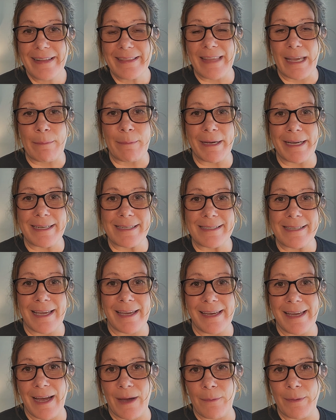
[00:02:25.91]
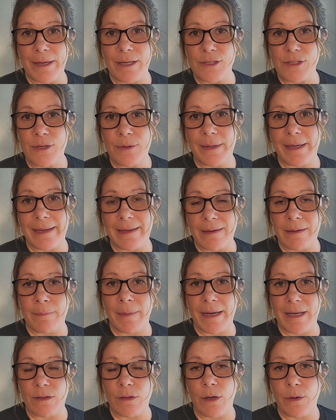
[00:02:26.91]
They might say, yeah, we could do it. It
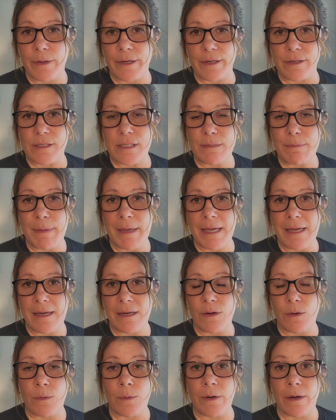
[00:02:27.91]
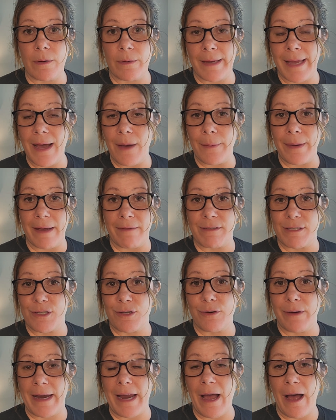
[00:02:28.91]
might lower your speed, or yeah, we have this
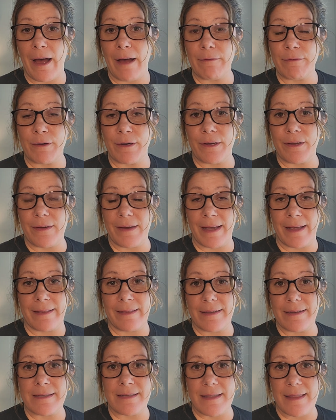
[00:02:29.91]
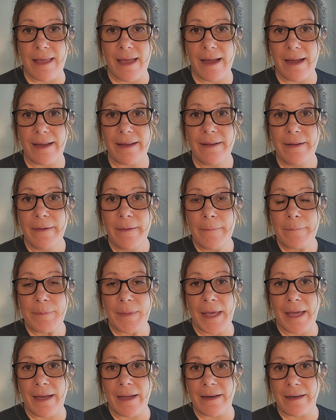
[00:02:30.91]
great offer. You get this and that,
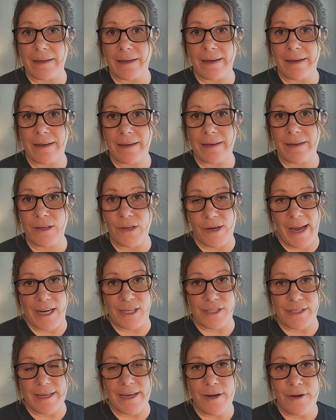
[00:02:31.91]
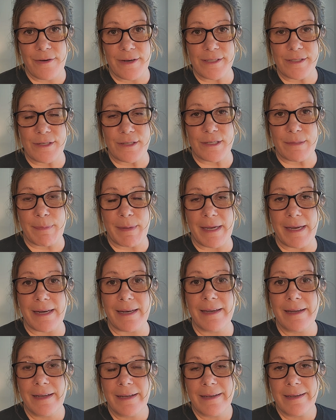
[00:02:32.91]
and you actually increase your
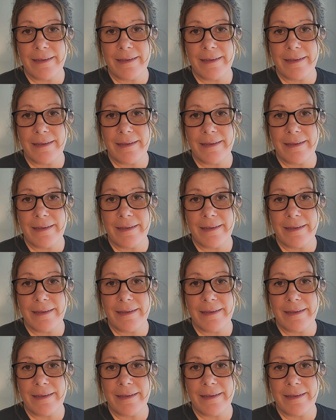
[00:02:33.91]
speed.